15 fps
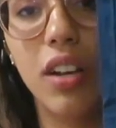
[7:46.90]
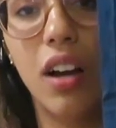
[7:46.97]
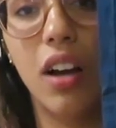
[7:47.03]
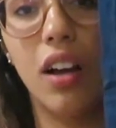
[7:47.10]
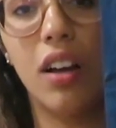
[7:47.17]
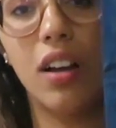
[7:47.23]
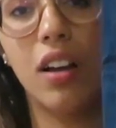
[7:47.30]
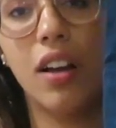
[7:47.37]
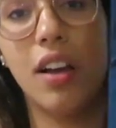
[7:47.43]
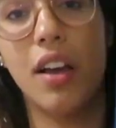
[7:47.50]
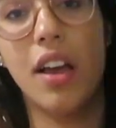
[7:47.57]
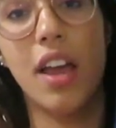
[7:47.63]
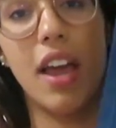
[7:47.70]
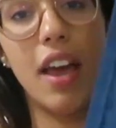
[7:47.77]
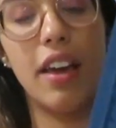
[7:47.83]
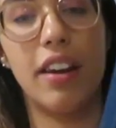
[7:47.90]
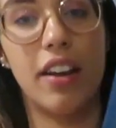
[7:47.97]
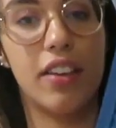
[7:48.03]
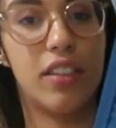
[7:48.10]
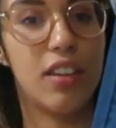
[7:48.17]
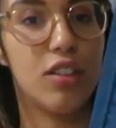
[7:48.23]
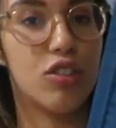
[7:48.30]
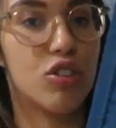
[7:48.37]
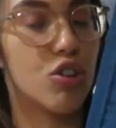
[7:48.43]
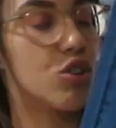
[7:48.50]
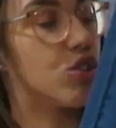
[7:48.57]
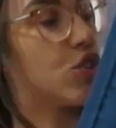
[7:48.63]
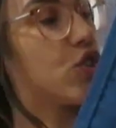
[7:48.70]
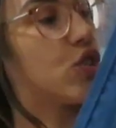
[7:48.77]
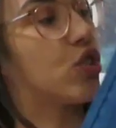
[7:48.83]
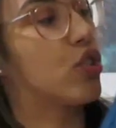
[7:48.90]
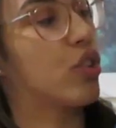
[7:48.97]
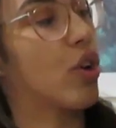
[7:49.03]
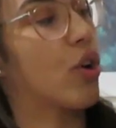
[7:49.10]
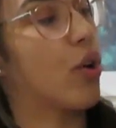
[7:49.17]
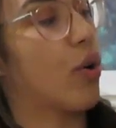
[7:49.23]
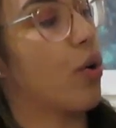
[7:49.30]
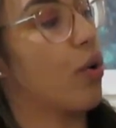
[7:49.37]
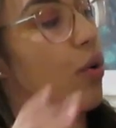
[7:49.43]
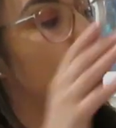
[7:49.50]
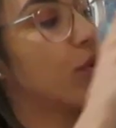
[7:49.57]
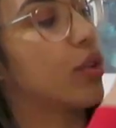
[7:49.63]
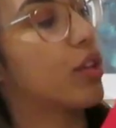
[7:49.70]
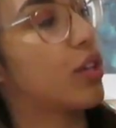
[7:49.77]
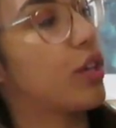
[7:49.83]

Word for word: And I think they're so